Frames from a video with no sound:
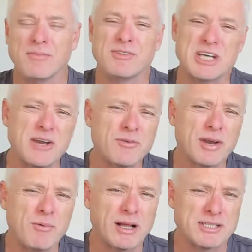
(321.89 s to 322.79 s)

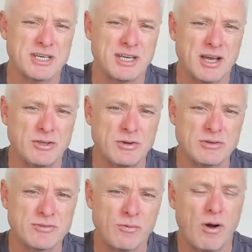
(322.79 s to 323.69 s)
Generally ones that you don't
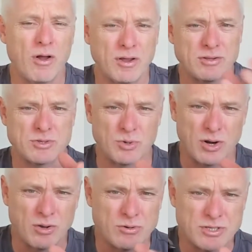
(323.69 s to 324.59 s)
use for a while, it sort
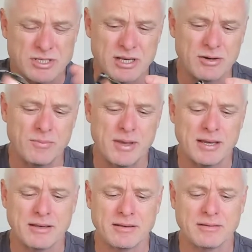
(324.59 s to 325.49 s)
of loosens a little
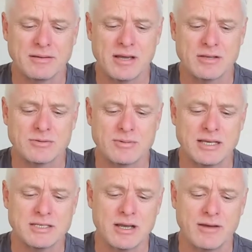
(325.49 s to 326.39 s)
bit and goes from there. So